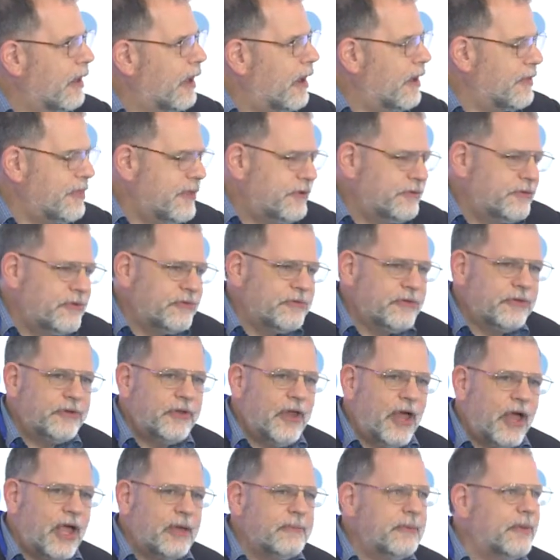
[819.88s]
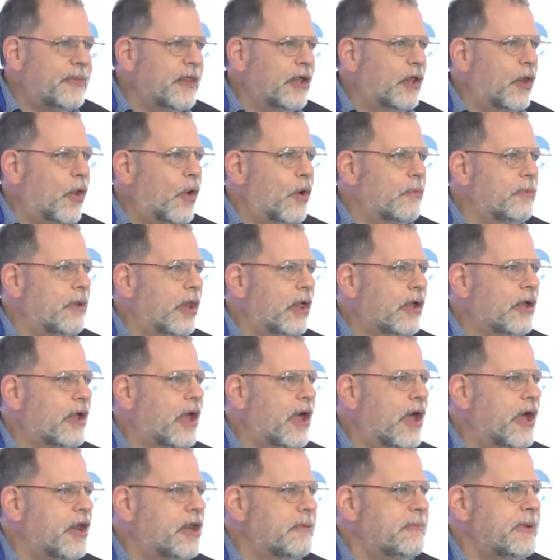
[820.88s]
This is a time in the global
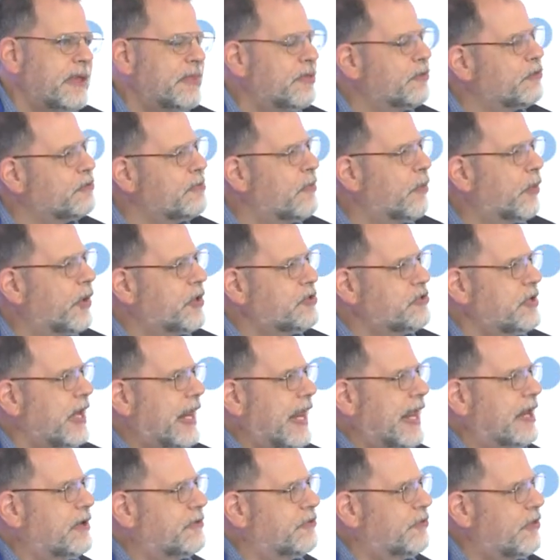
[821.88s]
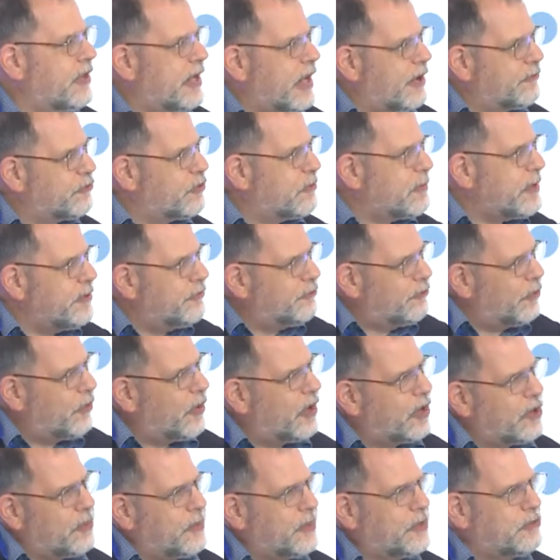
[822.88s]
economy, there's more chance than ever
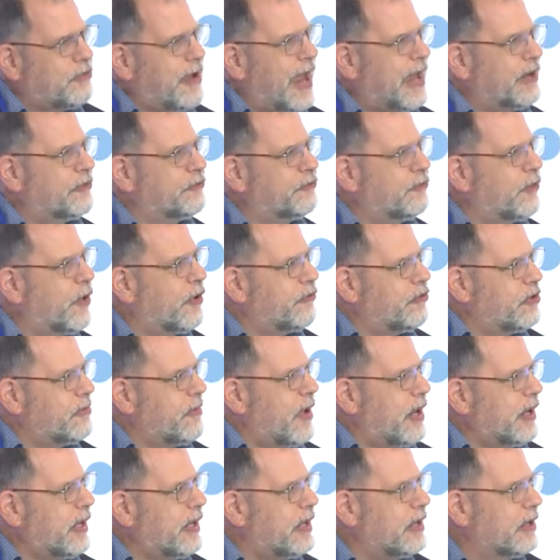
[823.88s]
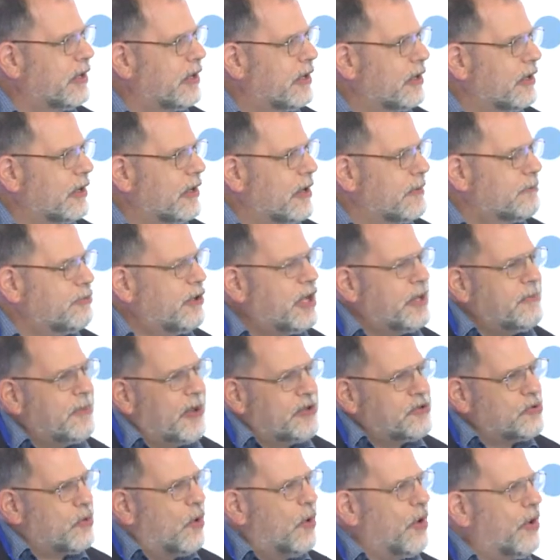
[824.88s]
before to attract foreign money. Pretty
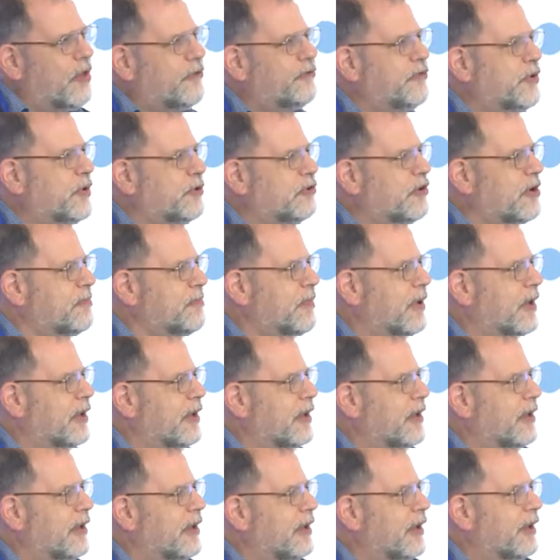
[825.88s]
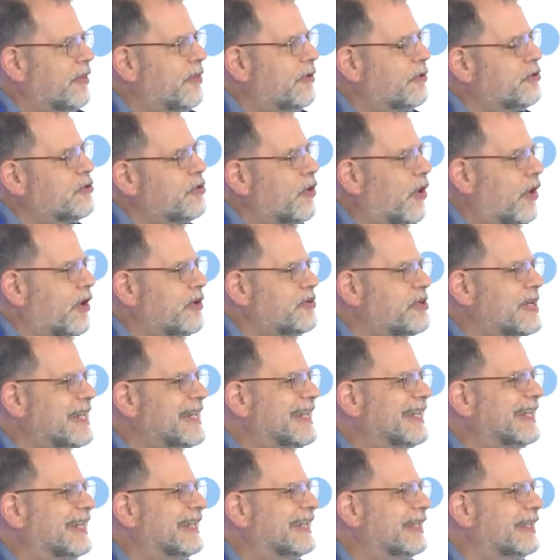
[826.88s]
much all of Europe, they're
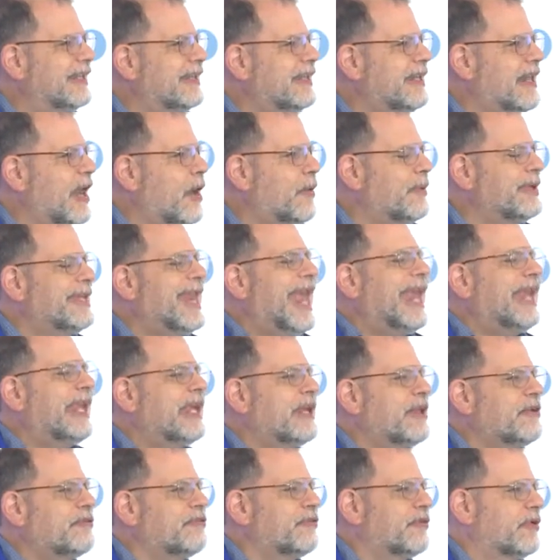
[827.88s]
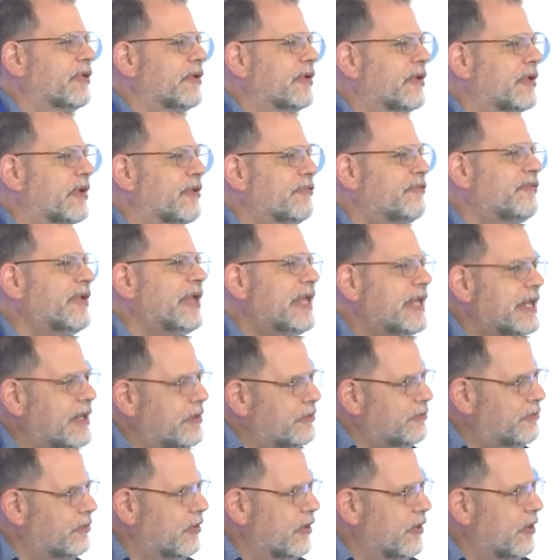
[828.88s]
charging, negative
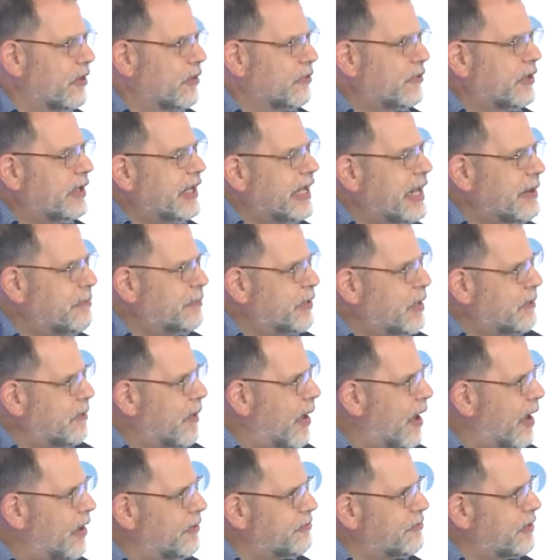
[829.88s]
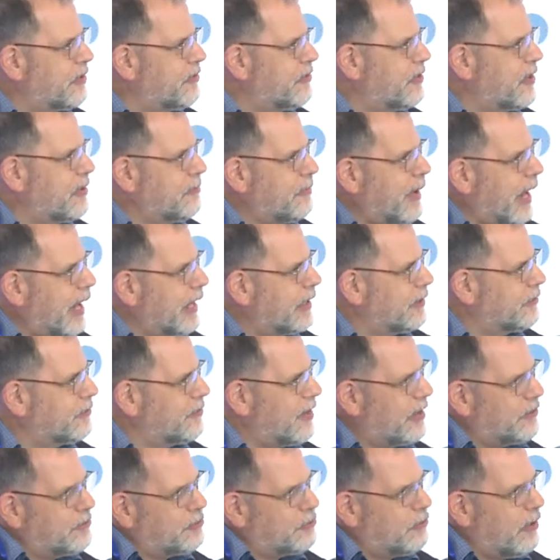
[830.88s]
fees to keep deposits in banks.
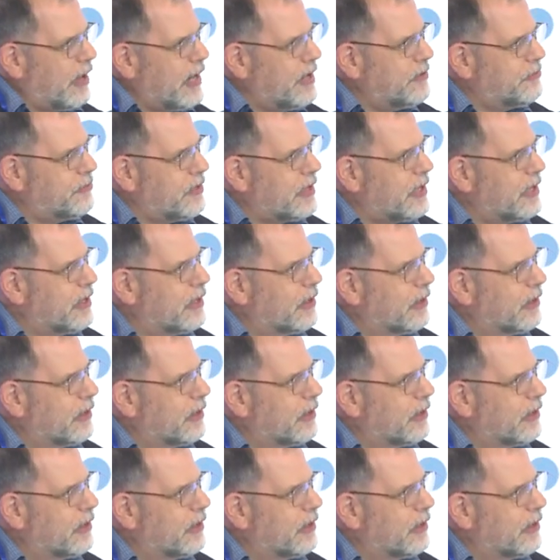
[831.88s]
That's crazy.